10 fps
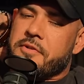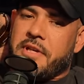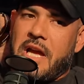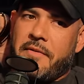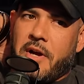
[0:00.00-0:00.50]
a
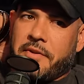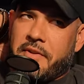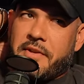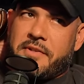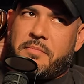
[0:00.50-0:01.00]
caveat to
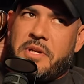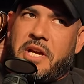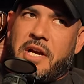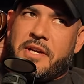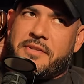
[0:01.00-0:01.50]
this
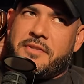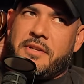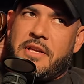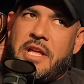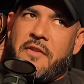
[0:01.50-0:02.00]
because
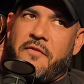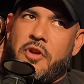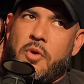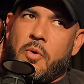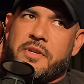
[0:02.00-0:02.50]
if
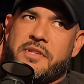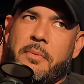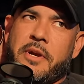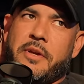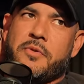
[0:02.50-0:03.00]
you are
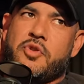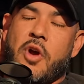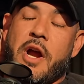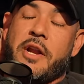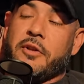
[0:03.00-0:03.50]
somebody who's
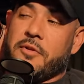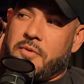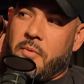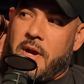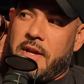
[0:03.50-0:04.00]
trying to lose
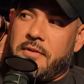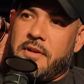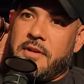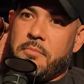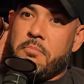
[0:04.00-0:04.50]
weight
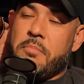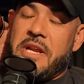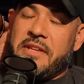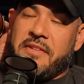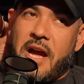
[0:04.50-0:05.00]

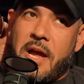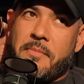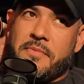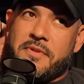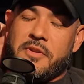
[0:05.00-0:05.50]
many
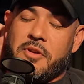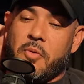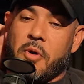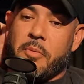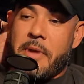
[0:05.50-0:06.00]
times
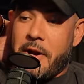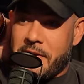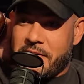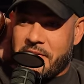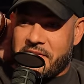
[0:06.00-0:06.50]
you are
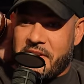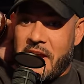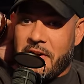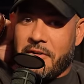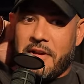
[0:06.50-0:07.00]
married to the
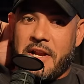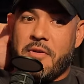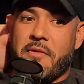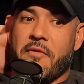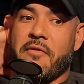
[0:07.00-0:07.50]
scale and
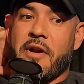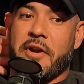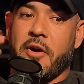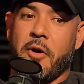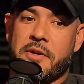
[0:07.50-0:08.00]
you have a
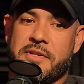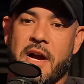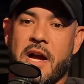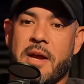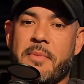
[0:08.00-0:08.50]
very hard
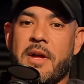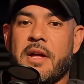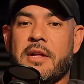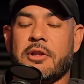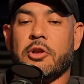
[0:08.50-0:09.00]
time
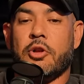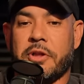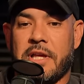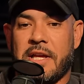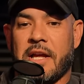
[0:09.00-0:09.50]

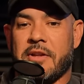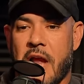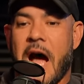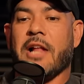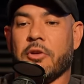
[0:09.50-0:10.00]
looking
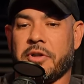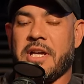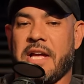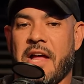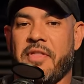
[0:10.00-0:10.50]
not
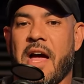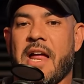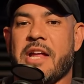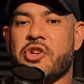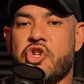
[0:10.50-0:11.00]
looking at
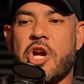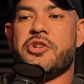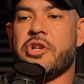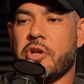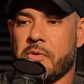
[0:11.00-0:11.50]
that and
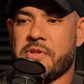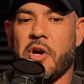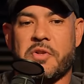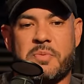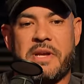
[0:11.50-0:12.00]
judging your
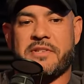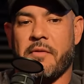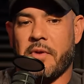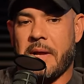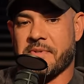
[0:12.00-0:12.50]
results based
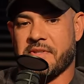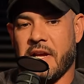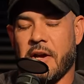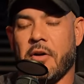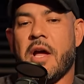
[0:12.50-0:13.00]
off what happens to
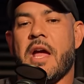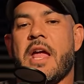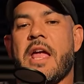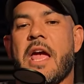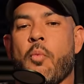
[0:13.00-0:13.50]
scale.
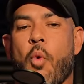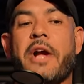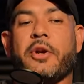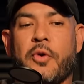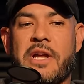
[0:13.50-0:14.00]
And
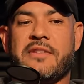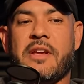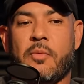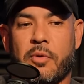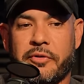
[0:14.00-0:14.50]
what
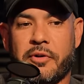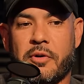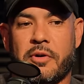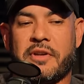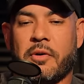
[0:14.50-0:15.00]
creatine will
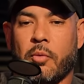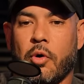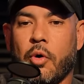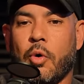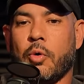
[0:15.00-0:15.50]
do is it will
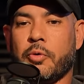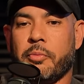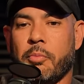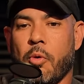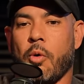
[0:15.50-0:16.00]

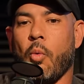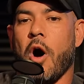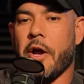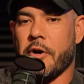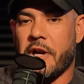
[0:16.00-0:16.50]
hold more
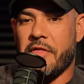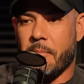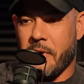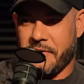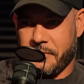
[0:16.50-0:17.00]
water in the
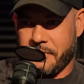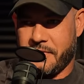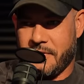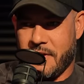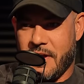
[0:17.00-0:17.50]

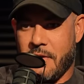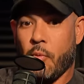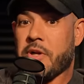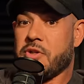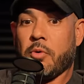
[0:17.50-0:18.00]
muscles,
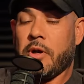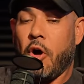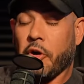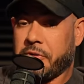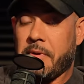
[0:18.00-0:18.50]
which
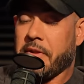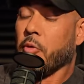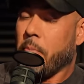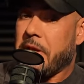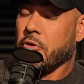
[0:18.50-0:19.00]
ultimately
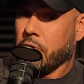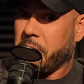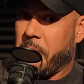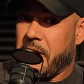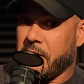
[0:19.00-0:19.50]
will make you
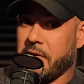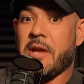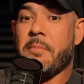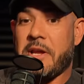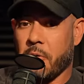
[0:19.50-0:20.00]
look better
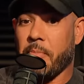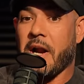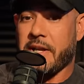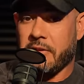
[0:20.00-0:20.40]
and make your body